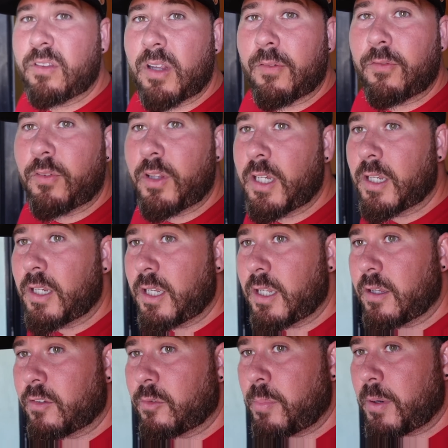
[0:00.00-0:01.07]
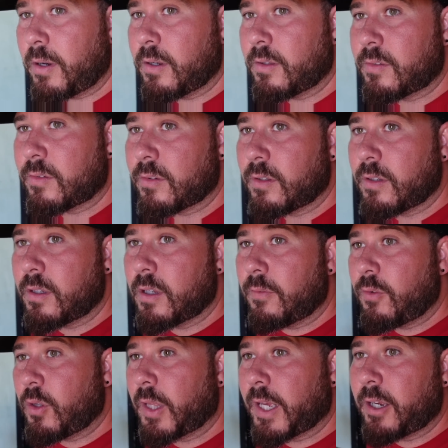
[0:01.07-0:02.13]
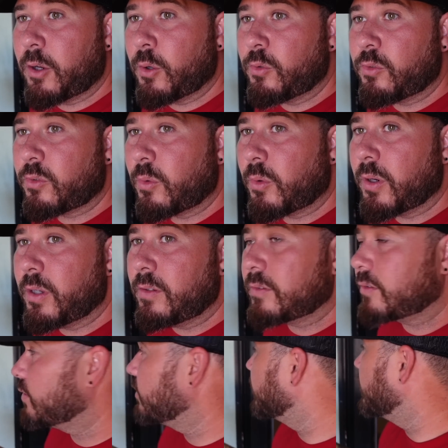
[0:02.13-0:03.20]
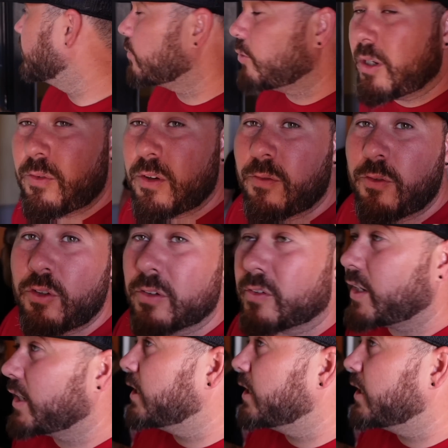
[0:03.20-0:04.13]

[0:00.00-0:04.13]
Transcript: Definitely a neat experience. If you like ghost stories, or even if you just like